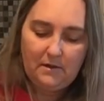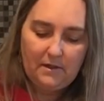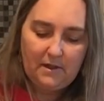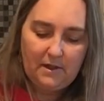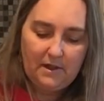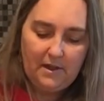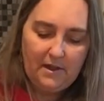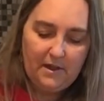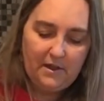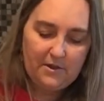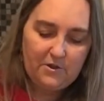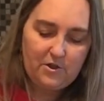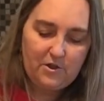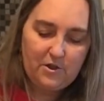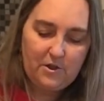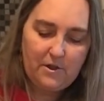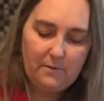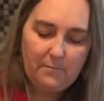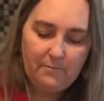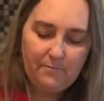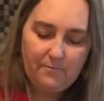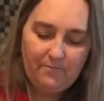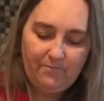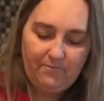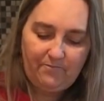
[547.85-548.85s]

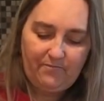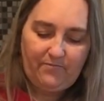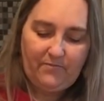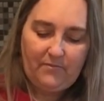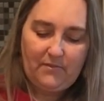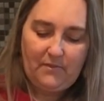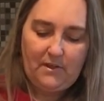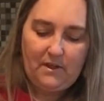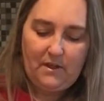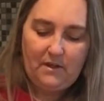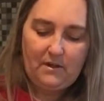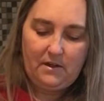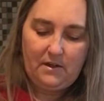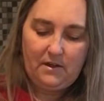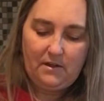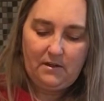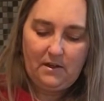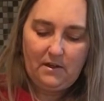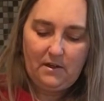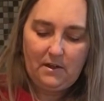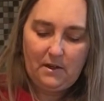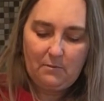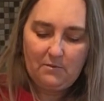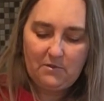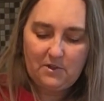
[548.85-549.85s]
ketchup. And I
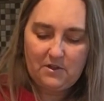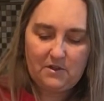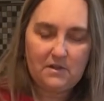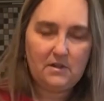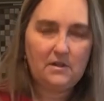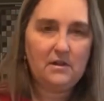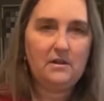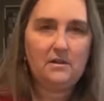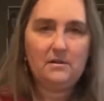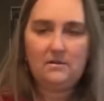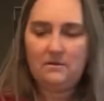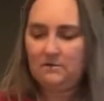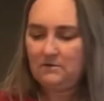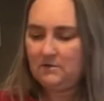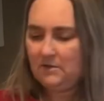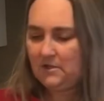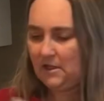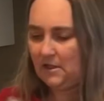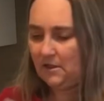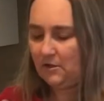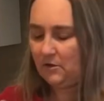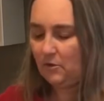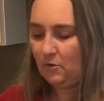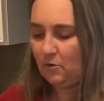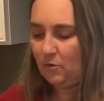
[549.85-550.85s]
think I'm just going to
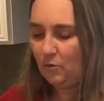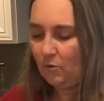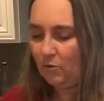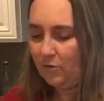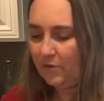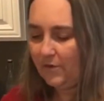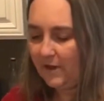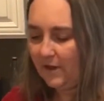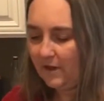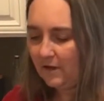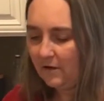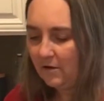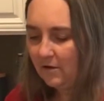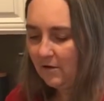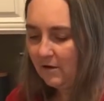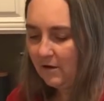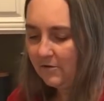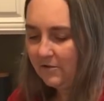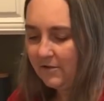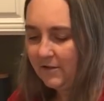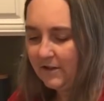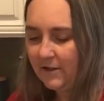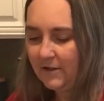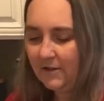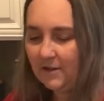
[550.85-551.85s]
take the whole thing off
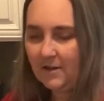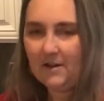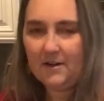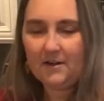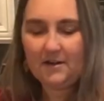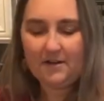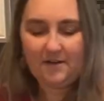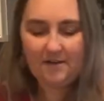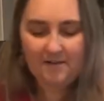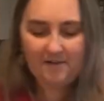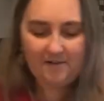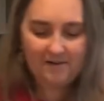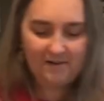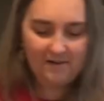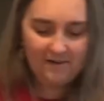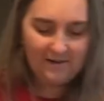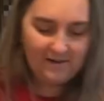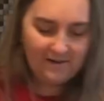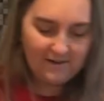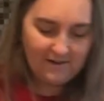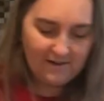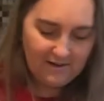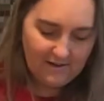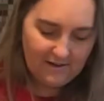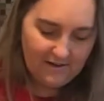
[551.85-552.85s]
here.
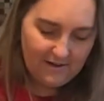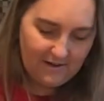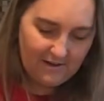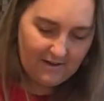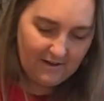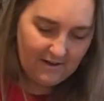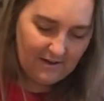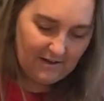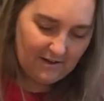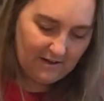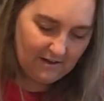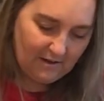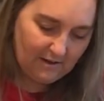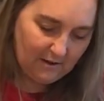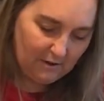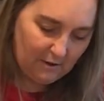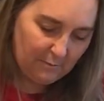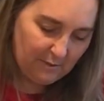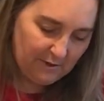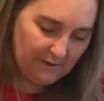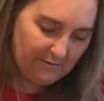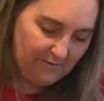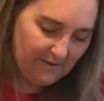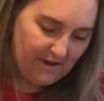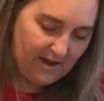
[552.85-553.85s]
I think it'll
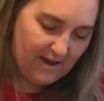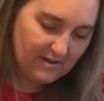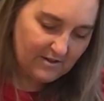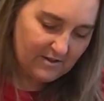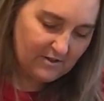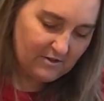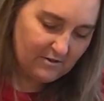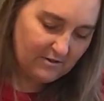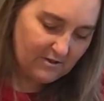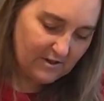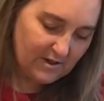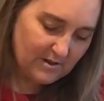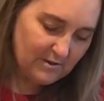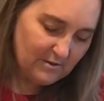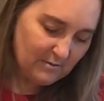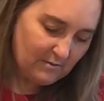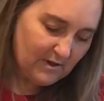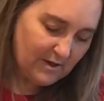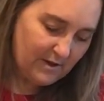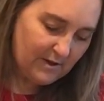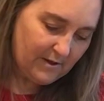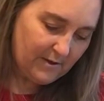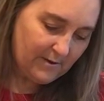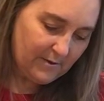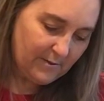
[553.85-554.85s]
be faster this
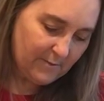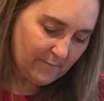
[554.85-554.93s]
way.